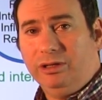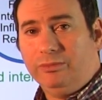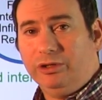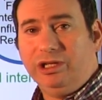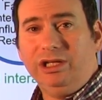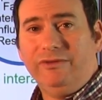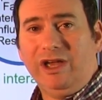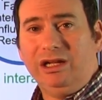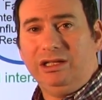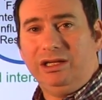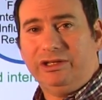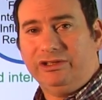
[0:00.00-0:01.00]
predictive
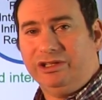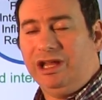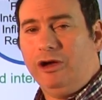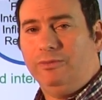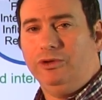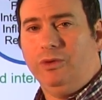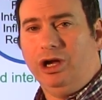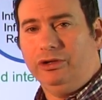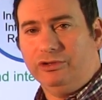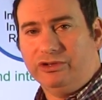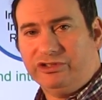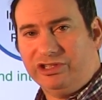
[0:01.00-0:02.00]
analytics can help you
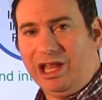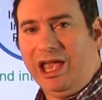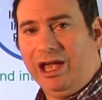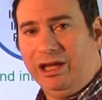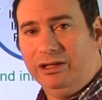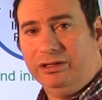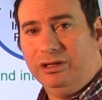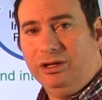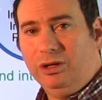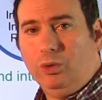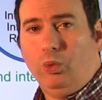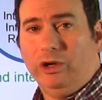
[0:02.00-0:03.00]
understand
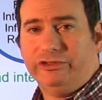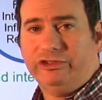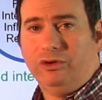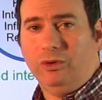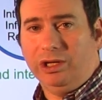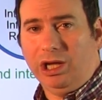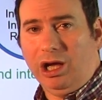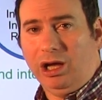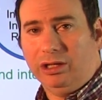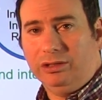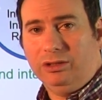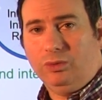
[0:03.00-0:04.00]
what's going on,